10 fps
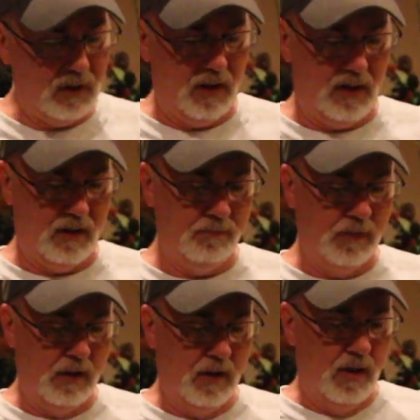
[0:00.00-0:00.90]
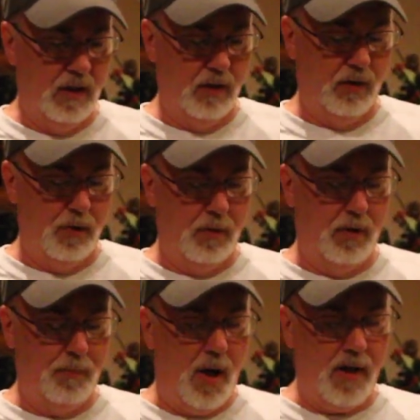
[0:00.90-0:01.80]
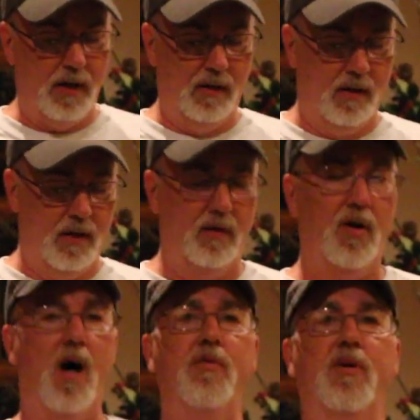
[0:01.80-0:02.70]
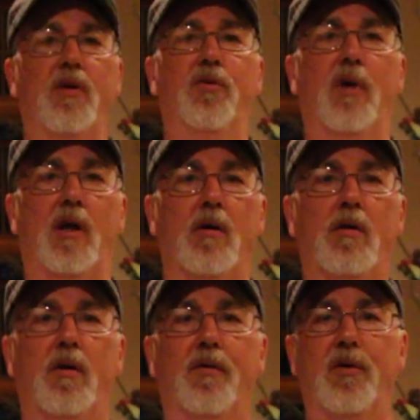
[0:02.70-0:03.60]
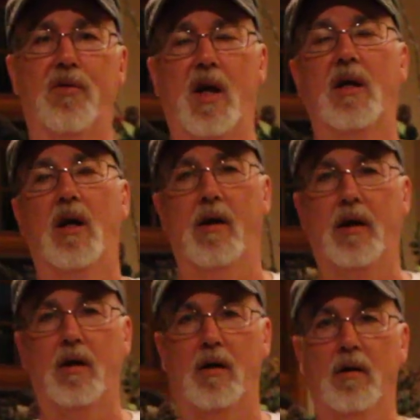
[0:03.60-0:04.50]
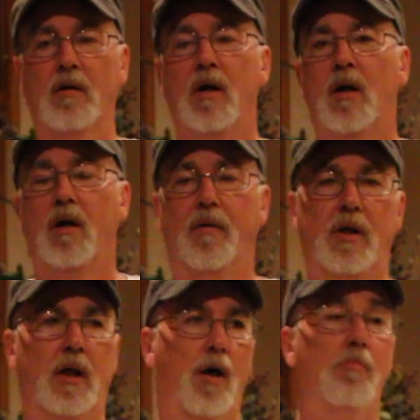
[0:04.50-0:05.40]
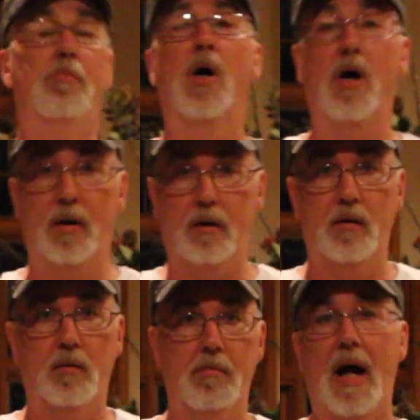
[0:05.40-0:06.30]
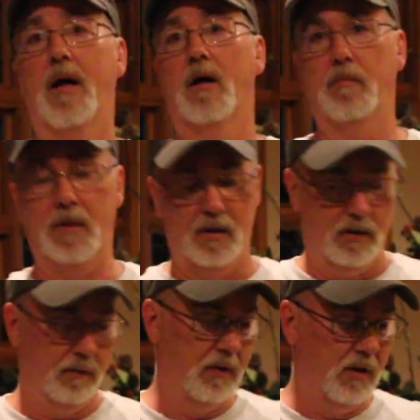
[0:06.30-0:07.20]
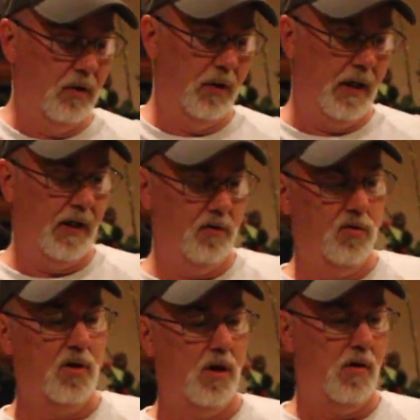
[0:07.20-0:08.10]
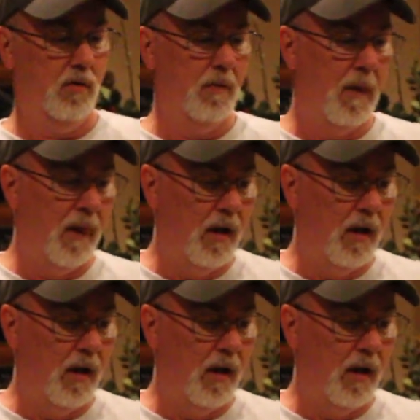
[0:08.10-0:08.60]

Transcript: Uh, the, the pocket gun is often considered the secondary gun, the uh, bug, backup gun, okay, as it's called.